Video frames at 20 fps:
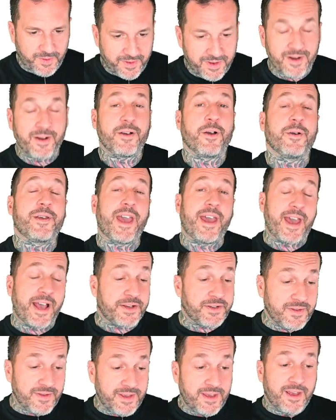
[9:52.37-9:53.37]
To, you know, okay,
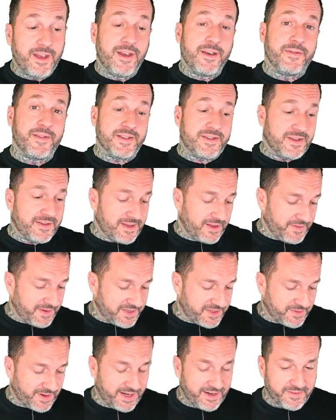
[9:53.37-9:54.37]
actually, this is
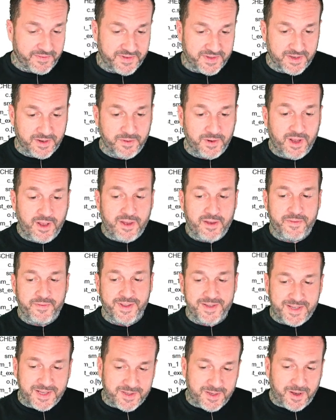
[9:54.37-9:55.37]
illustrative. So
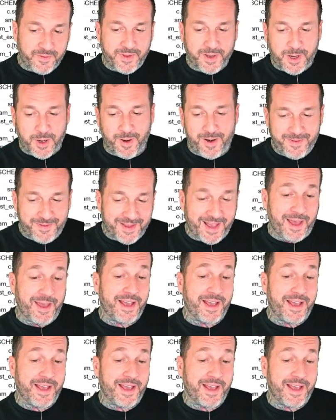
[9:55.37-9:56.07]
this is all the,